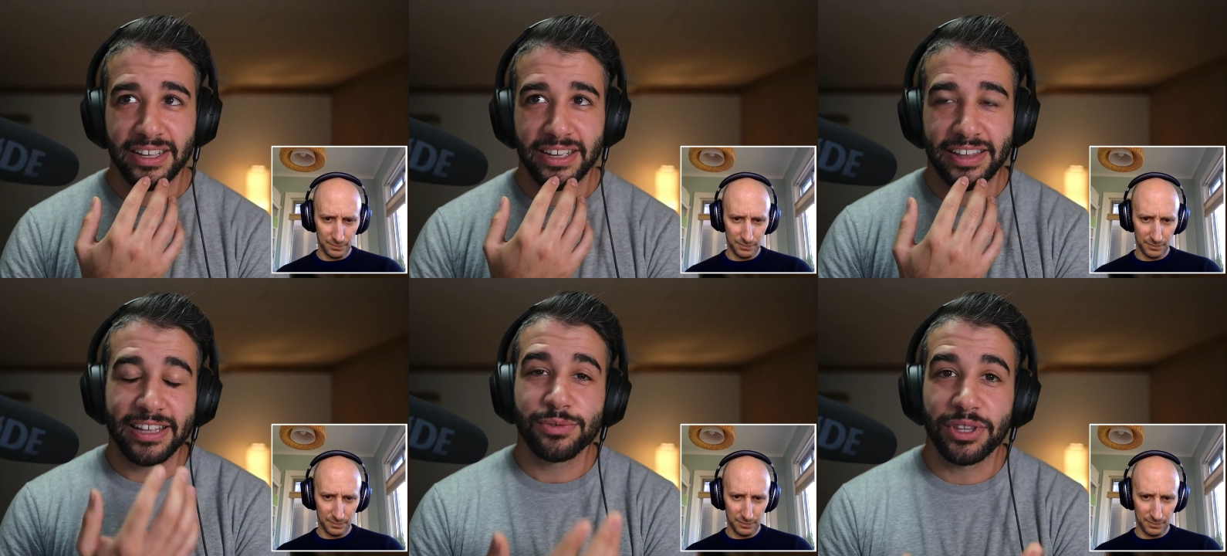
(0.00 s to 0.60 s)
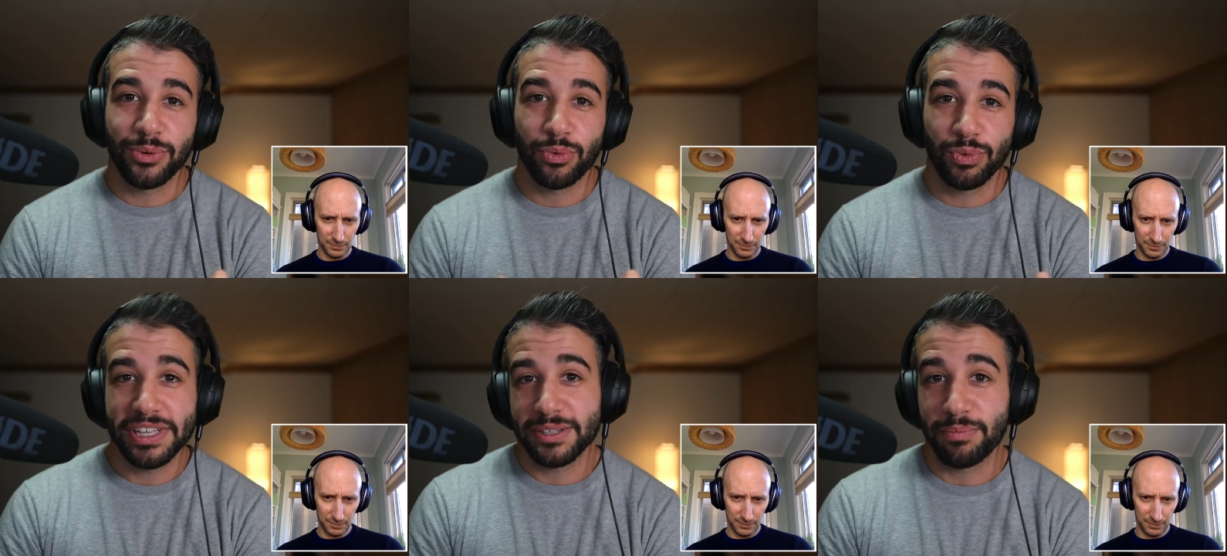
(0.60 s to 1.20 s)
Speaker 1: and that's within
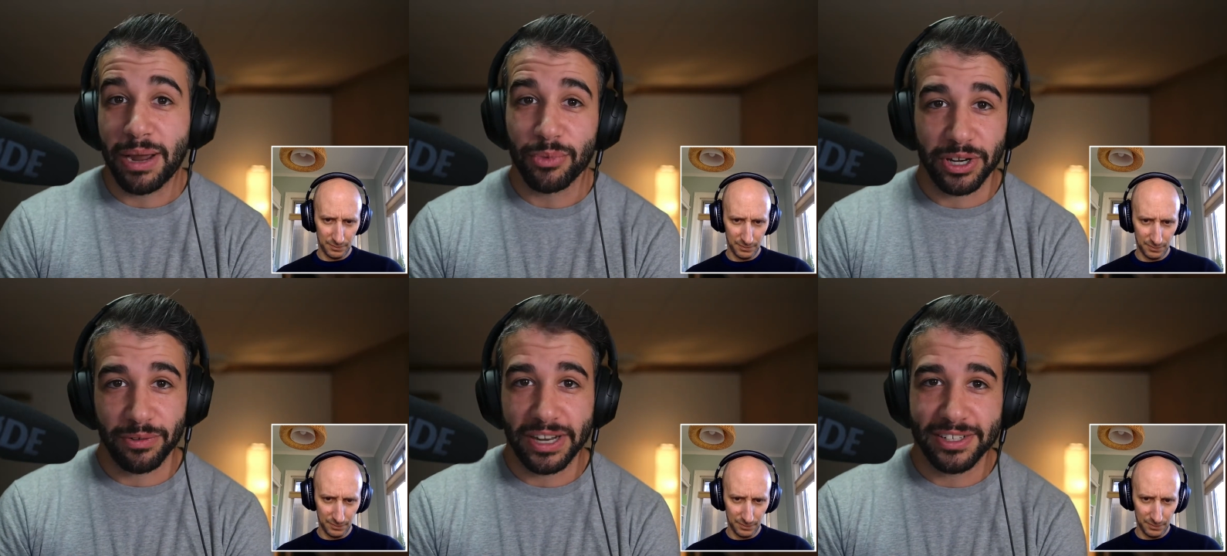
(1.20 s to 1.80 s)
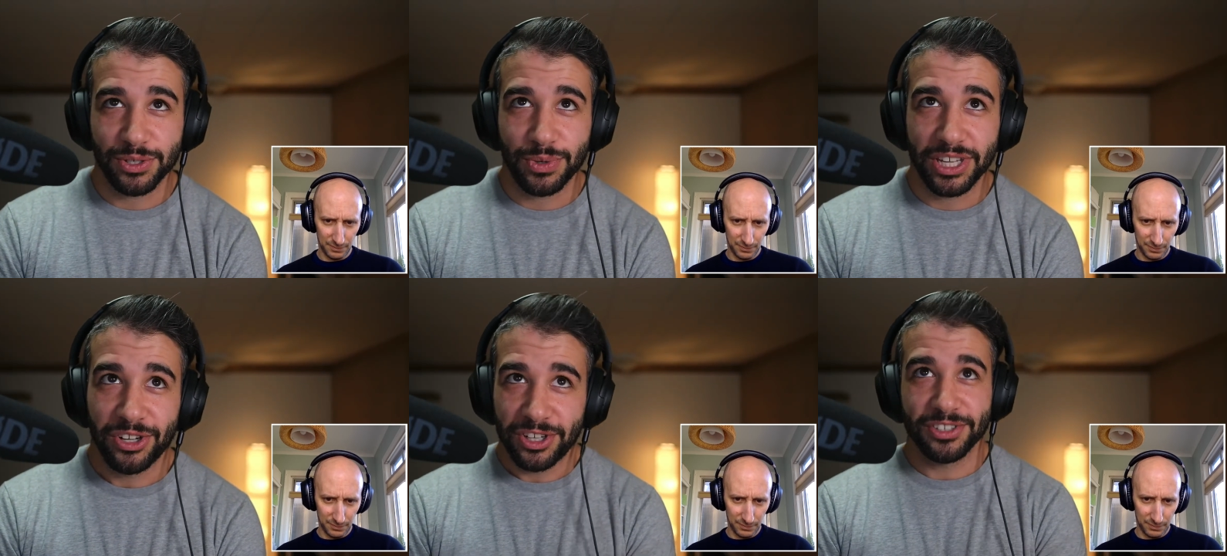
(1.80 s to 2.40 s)
recent memory, right? So we
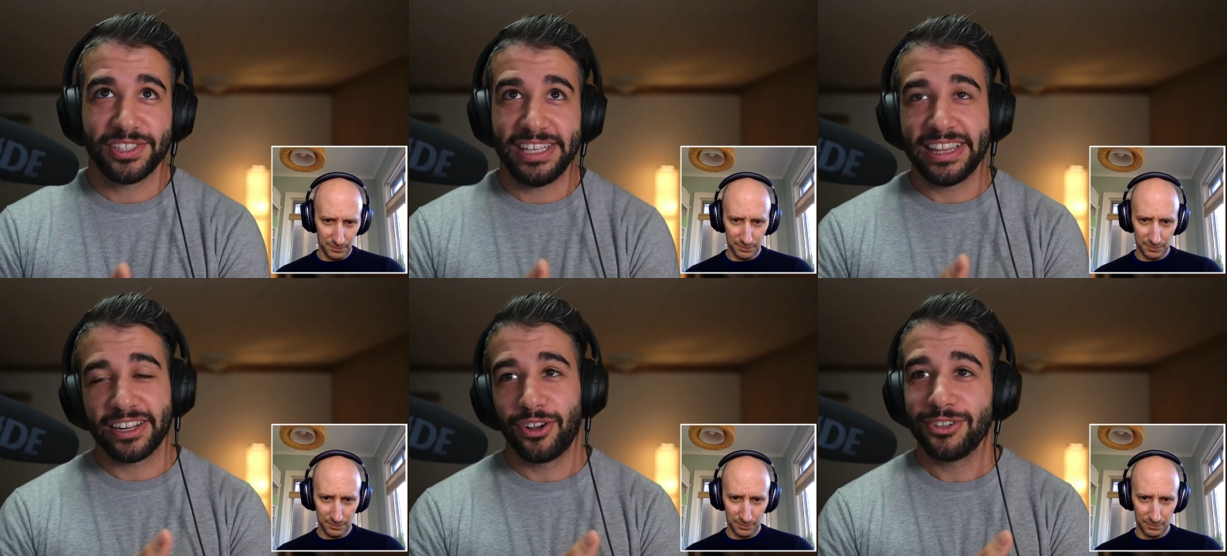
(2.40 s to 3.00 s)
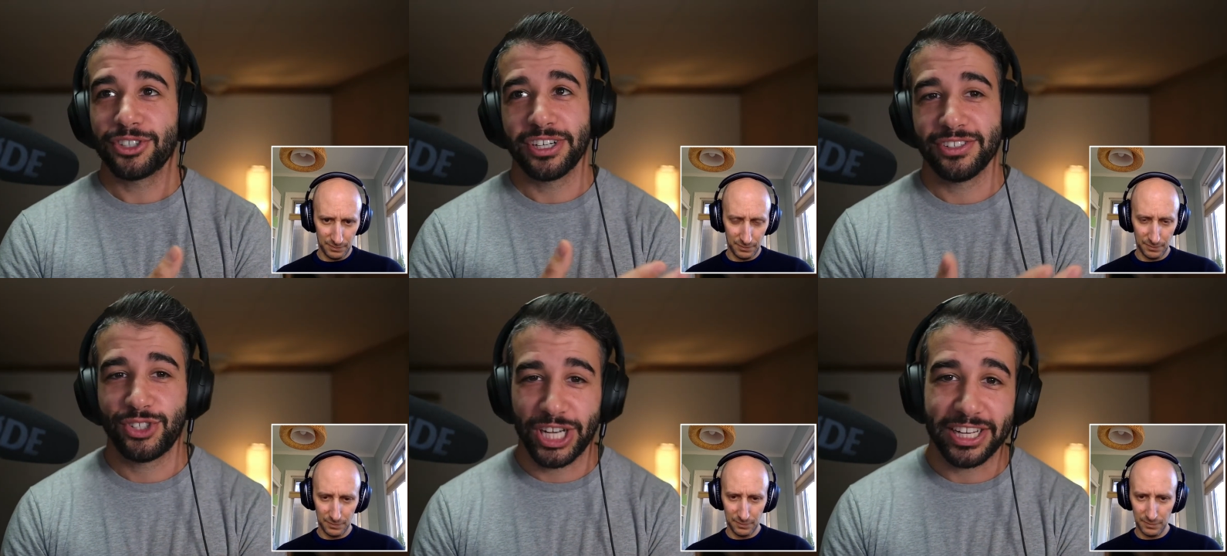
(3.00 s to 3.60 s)
can all see that culture
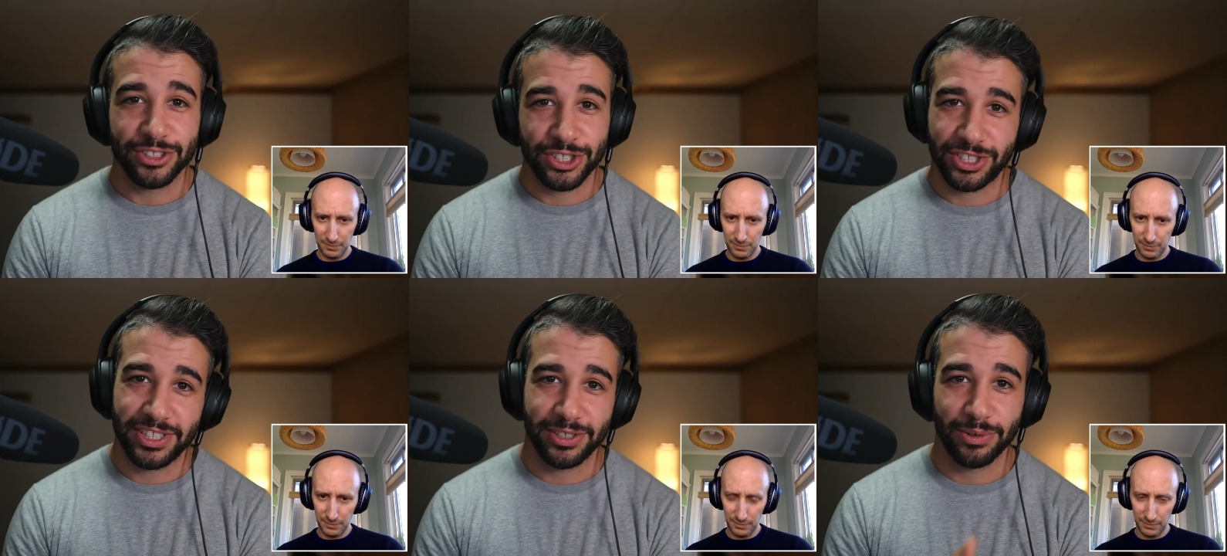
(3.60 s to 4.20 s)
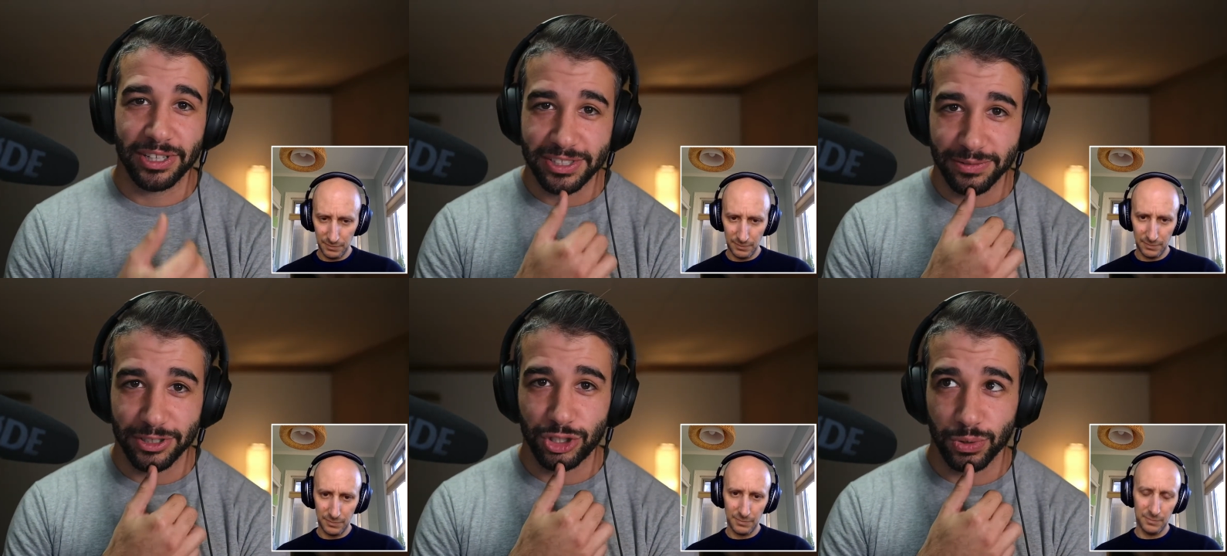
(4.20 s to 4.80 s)
has changed in a
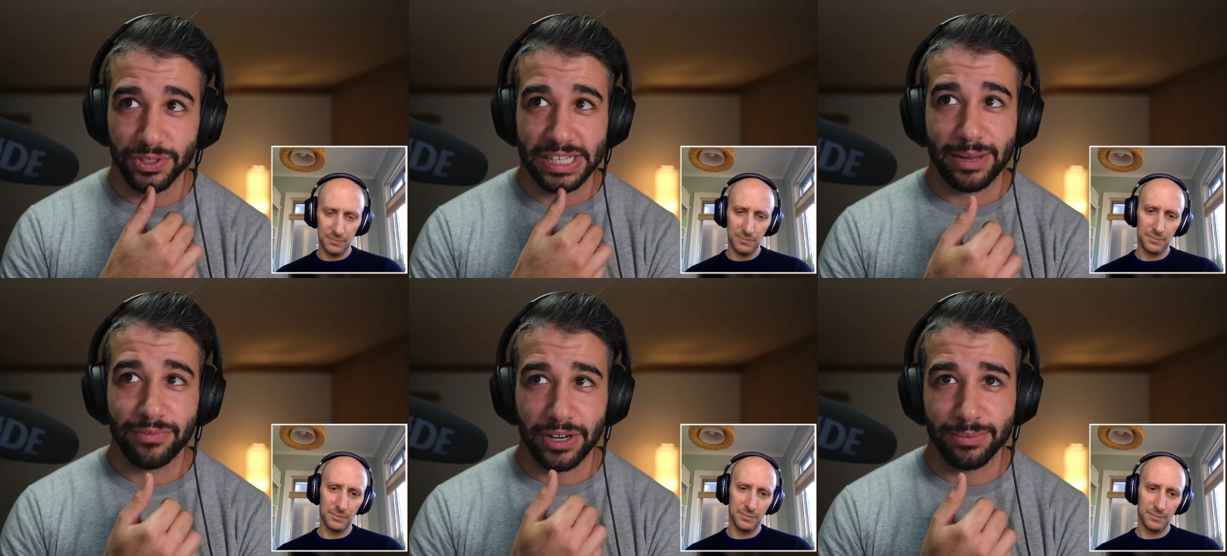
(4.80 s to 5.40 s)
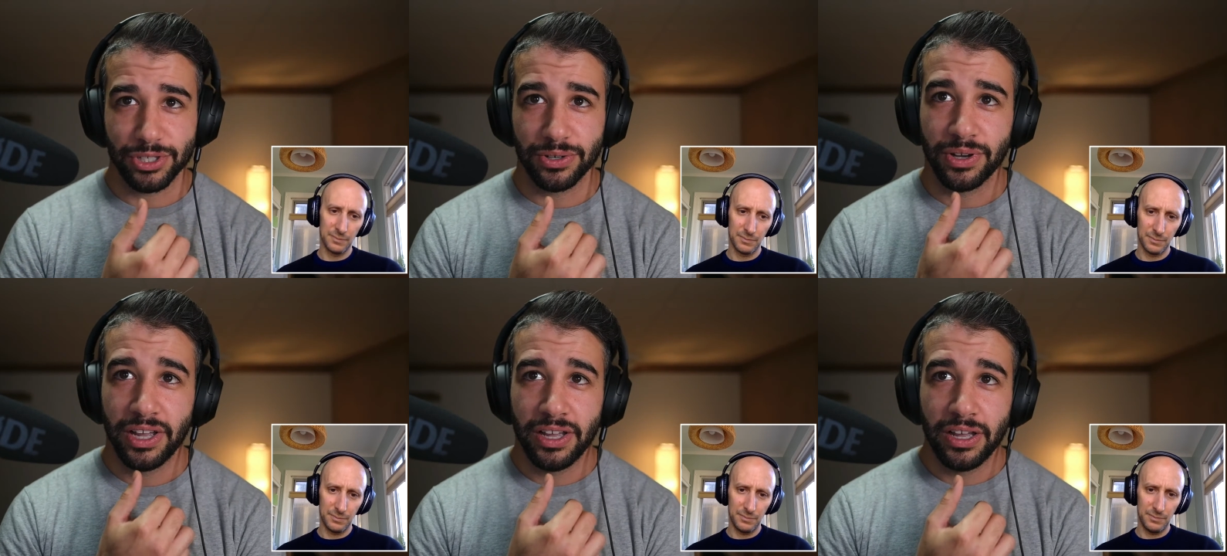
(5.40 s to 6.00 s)
relatively short time frame. So
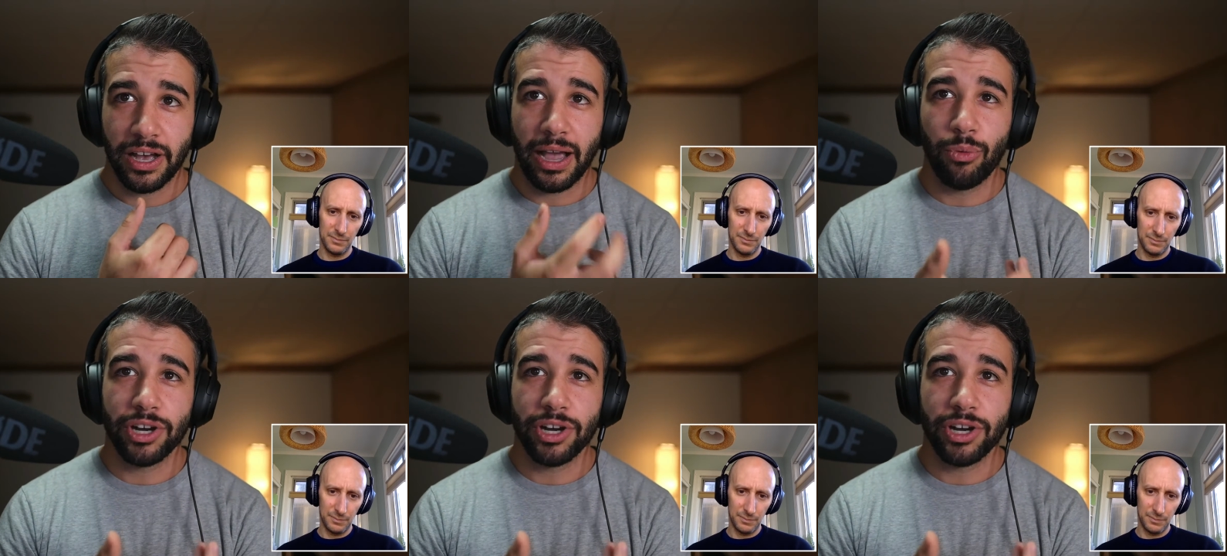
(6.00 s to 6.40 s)
I mm-hmm.